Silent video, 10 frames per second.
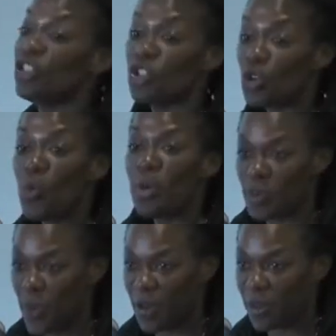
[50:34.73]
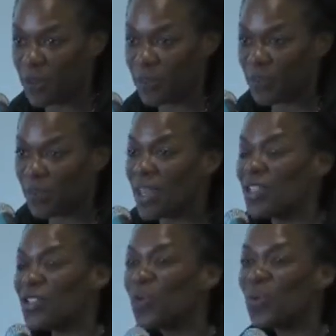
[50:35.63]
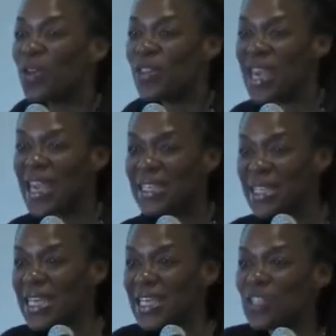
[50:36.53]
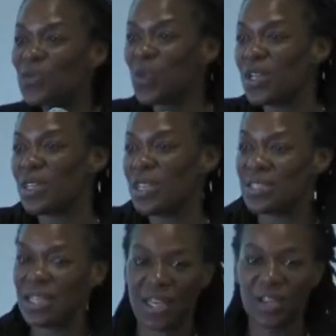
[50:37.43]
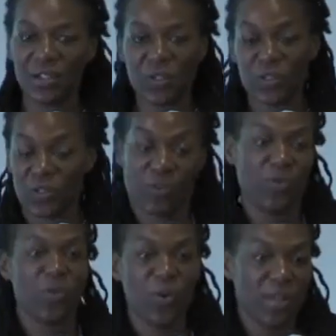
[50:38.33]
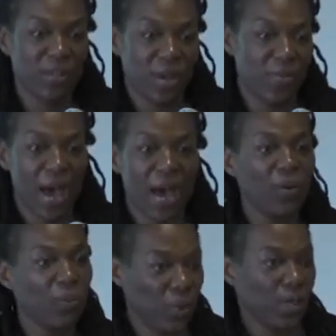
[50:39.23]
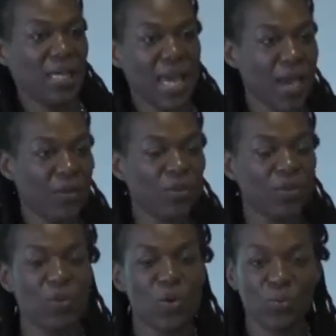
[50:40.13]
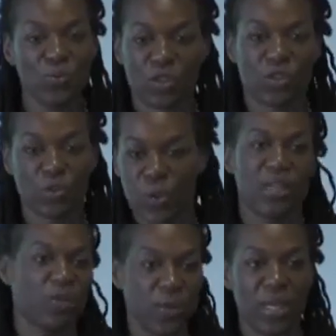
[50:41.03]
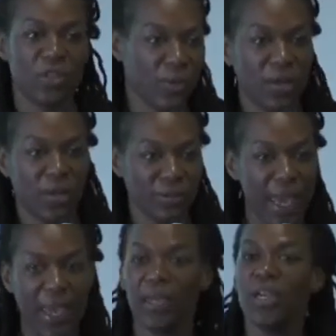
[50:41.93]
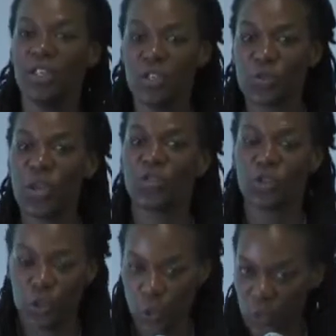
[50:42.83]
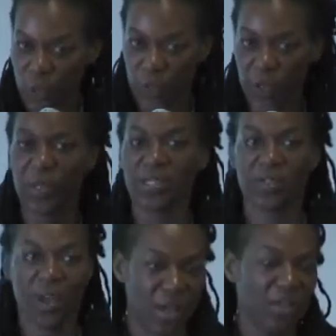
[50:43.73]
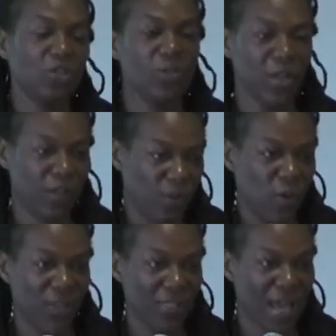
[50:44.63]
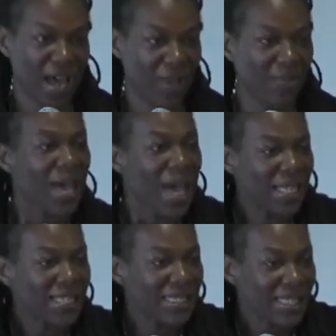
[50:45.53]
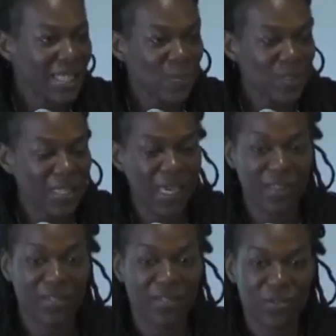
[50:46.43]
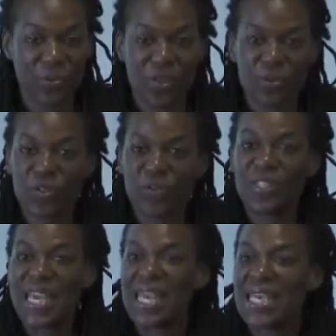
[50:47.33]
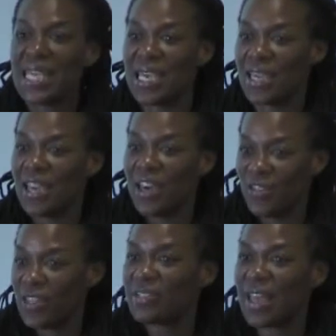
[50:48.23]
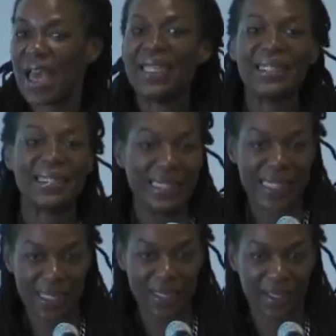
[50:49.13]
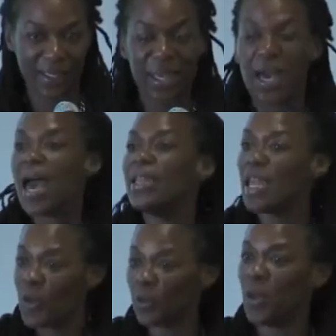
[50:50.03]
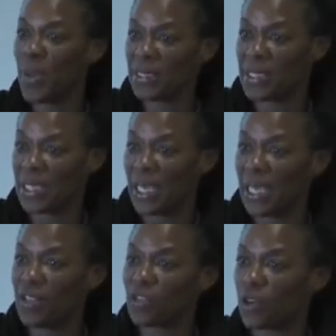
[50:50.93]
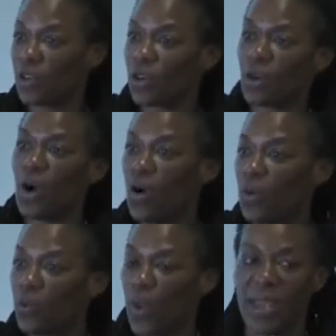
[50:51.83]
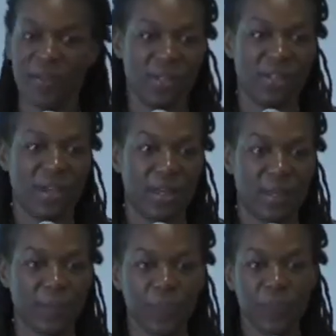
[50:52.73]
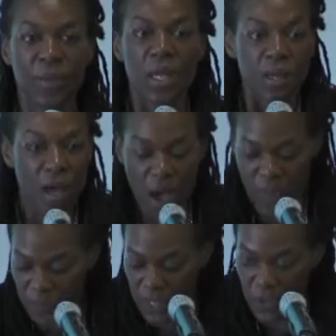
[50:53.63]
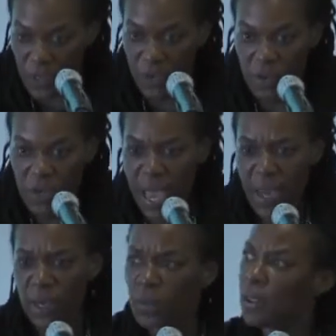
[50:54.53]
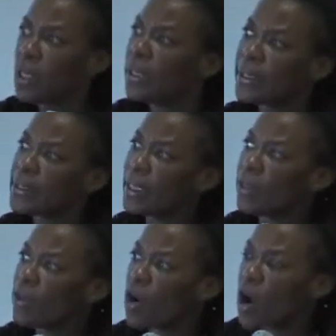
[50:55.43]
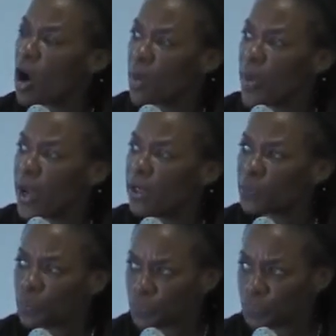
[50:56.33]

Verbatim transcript: did so much better. So the idea is one of the things that they learn. So if you know anything about working out, you don't just train and train and train all day. You train for shorter periods of concentrated focused time. And it seems like this student was sort of taking this idea and implementing it into her own way of studying. Um, there are now, let's see, there are about